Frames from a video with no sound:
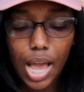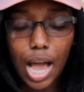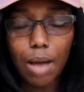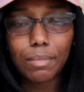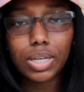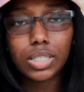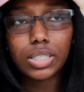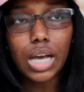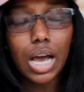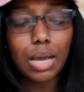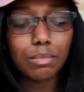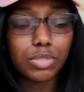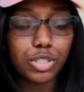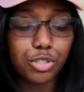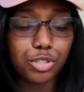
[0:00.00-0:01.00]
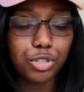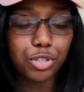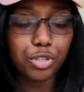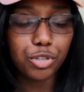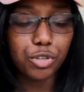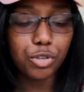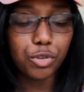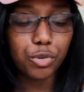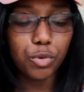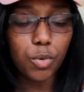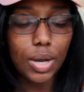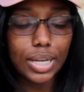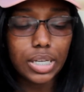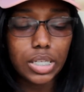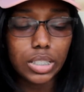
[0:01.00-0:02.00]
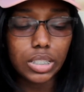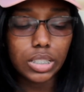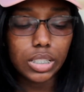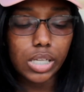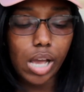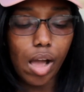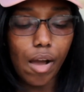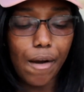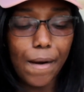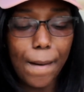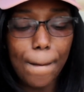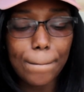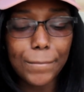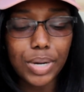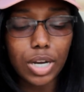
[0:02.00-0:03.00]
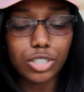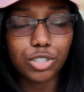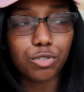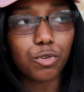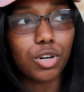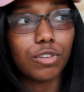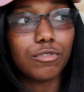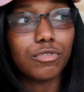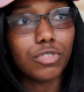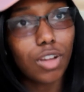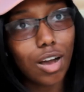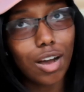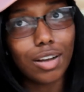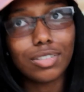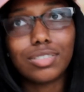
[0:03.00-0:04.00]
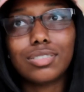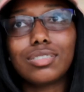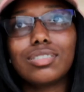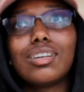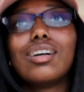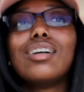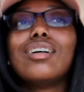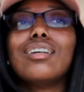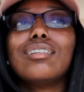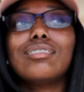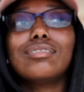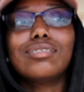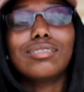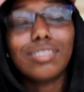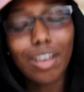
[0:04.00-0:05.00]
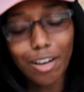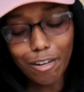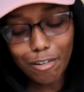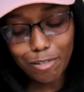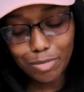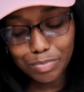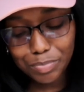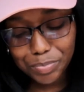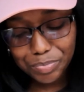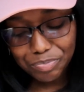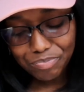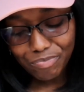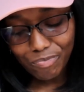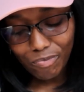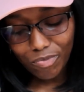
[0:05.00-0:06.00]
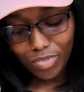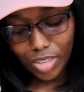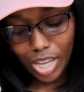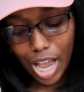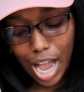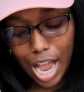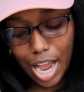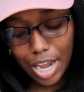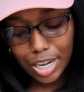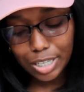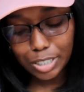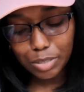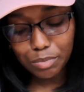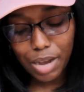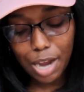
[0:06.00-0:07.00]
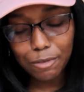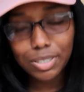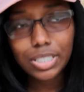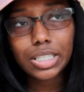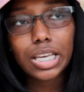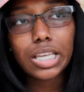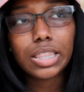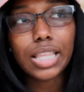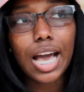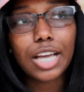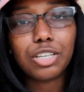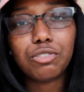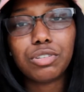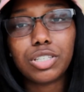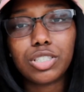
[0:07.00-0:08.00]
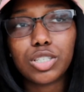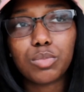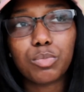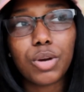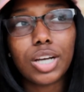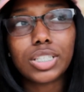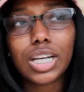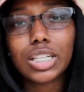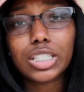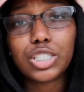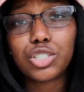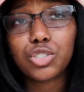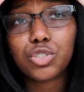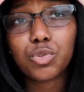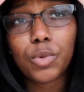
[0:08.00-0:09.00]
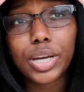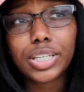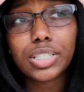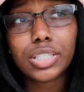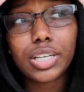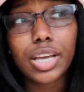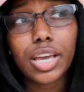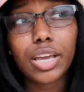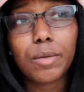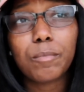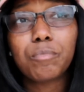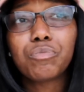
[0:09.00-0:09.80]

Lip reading: how many times to brush or floss? So, I was saying that you need to brush at least twice a day.